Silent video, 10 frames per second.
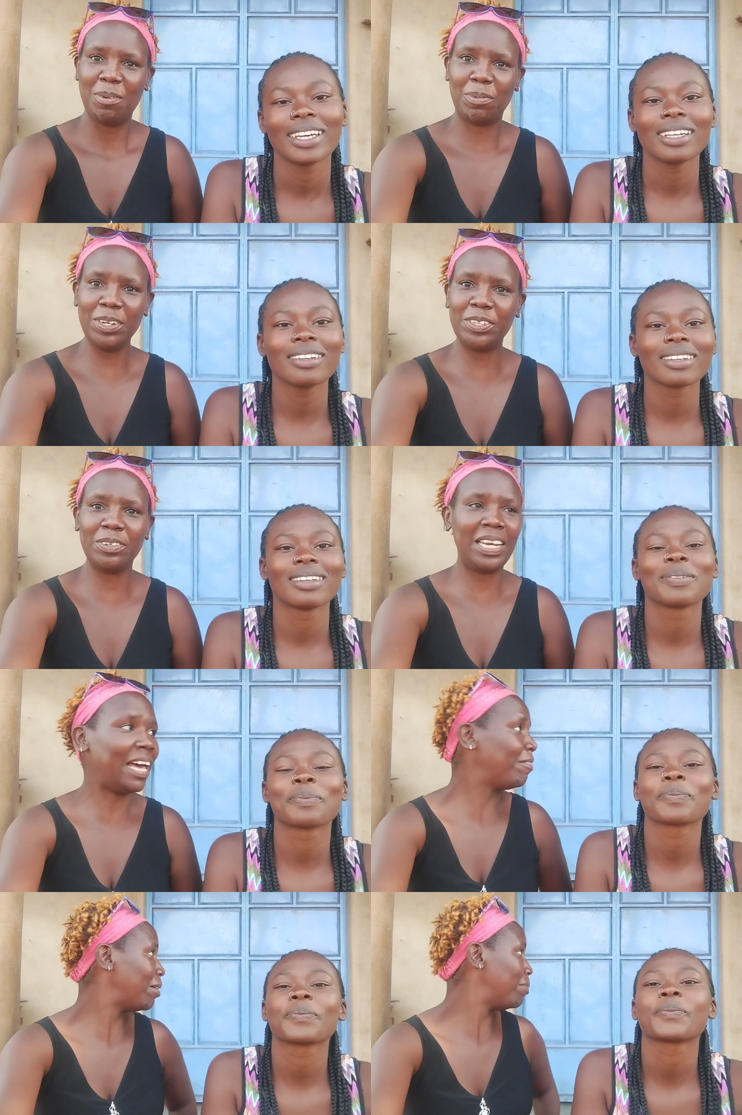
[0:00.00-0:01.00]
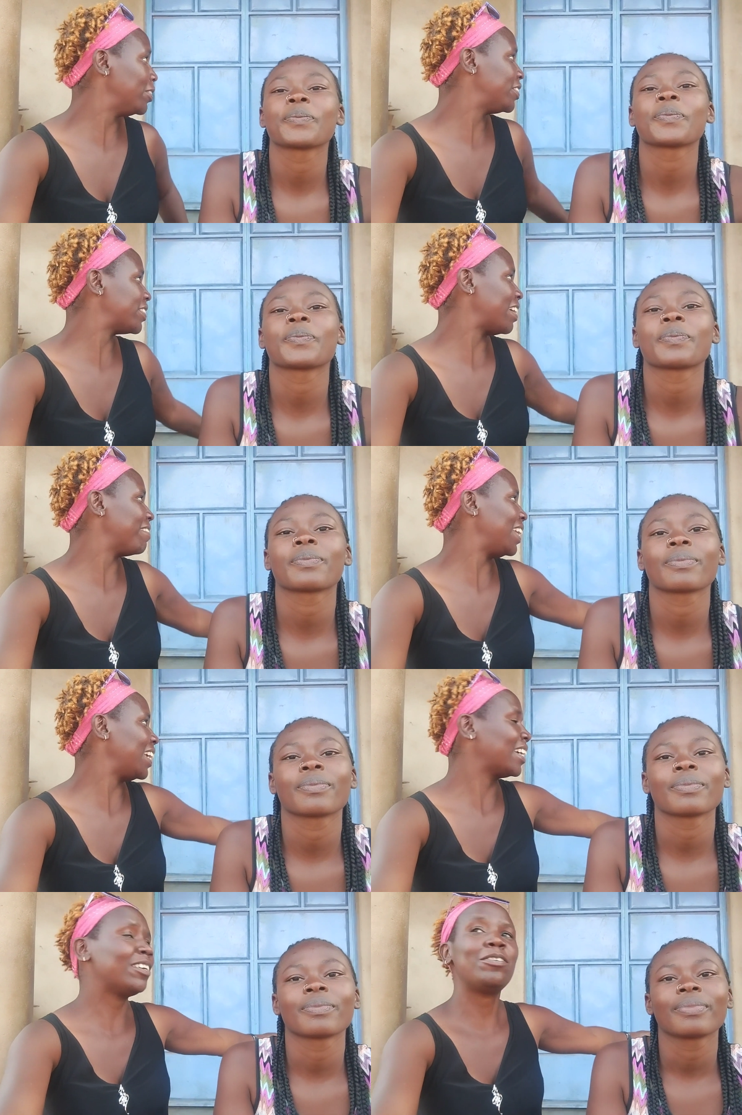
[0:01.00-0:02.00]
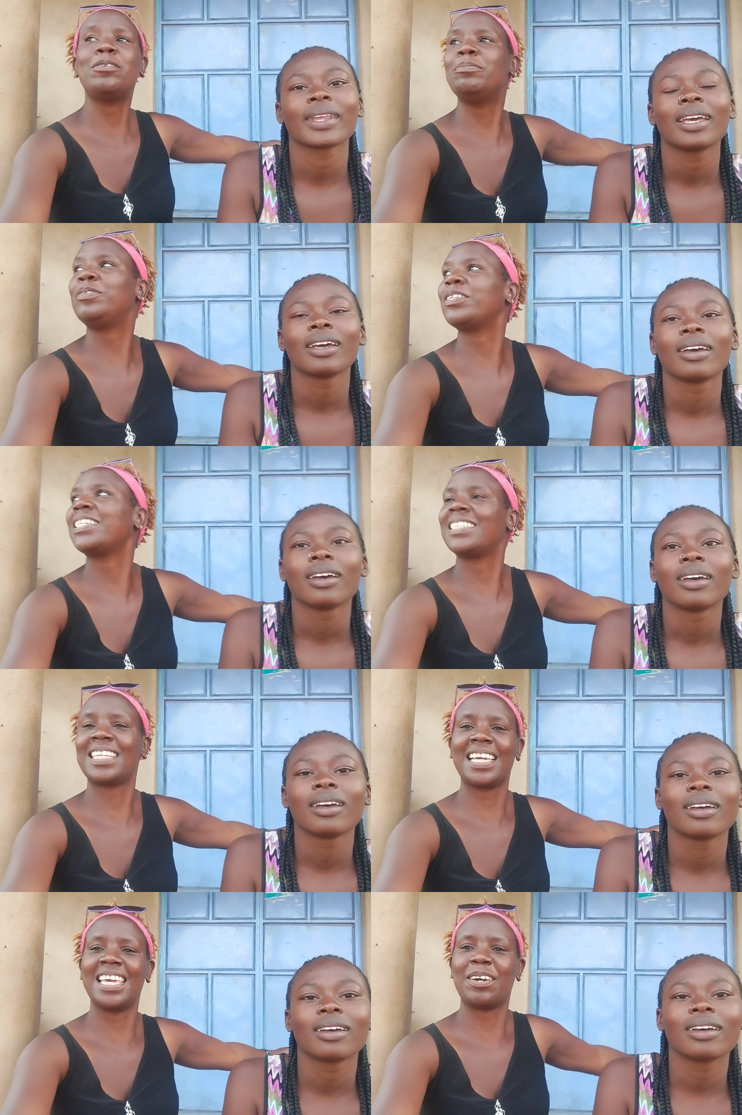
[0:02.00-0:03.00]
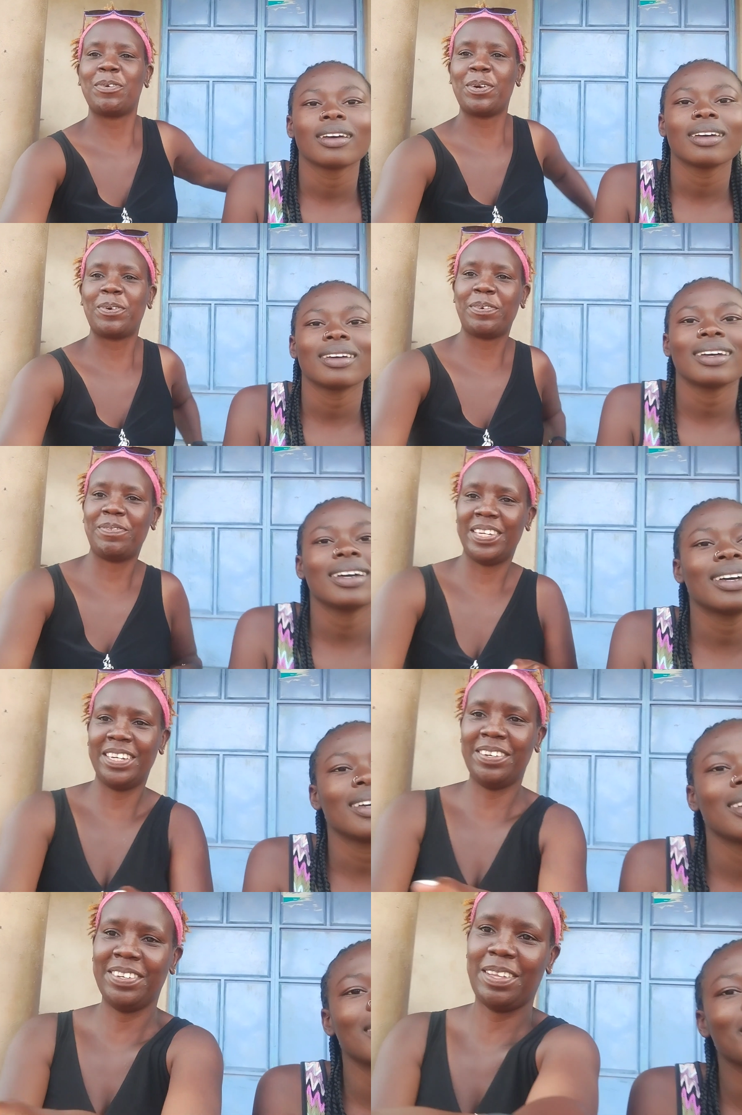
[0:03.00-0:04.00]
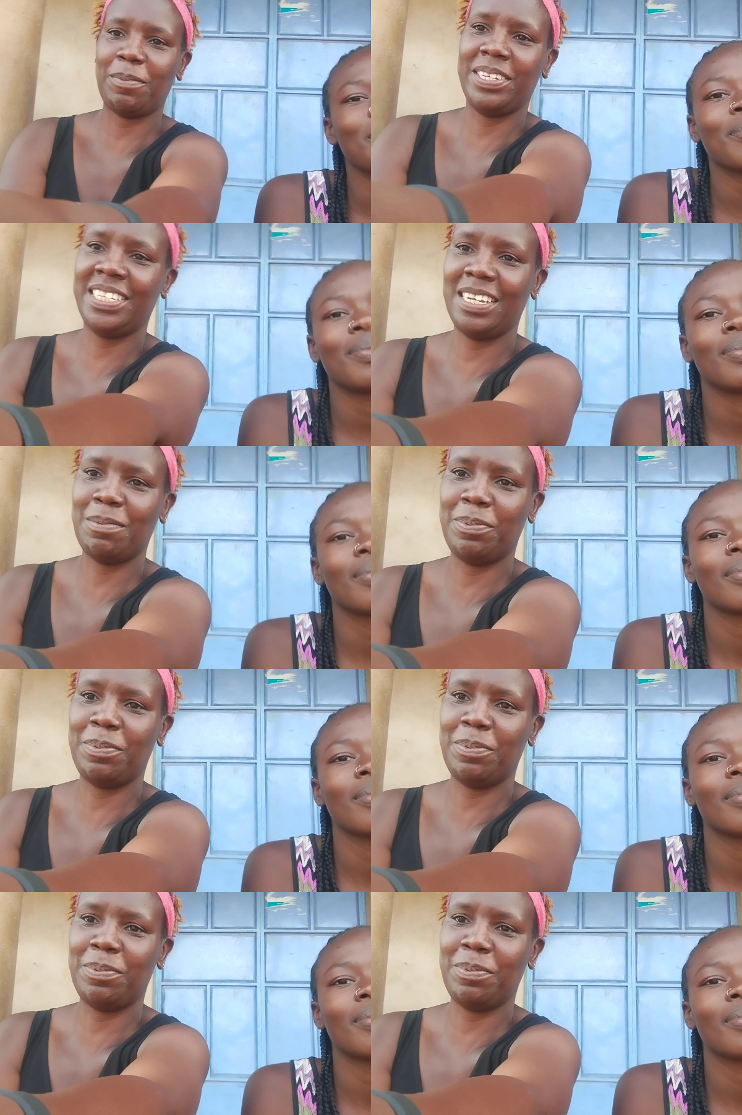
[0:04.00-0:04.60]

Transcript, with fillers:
Speaker 1: What do you love about traveling? I'm pretty stuck here quick for video. Um, actually,